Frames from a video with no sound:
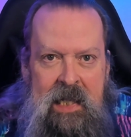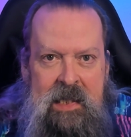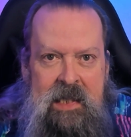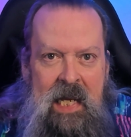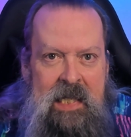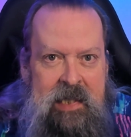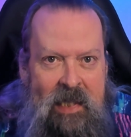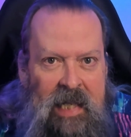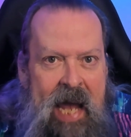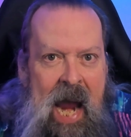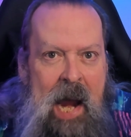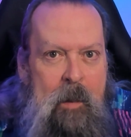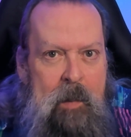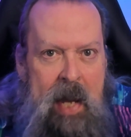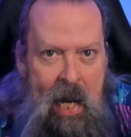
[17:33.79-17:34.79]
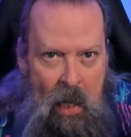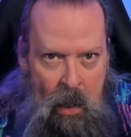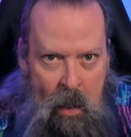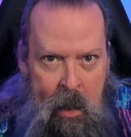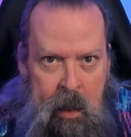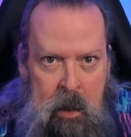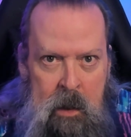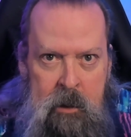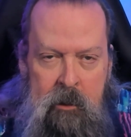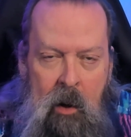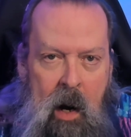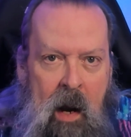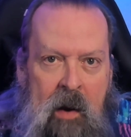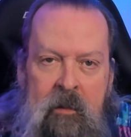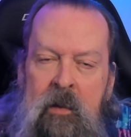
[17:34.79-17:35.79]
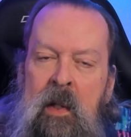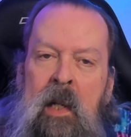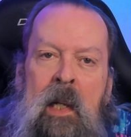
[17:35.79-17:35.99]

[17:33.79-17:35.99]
it says gaming drive.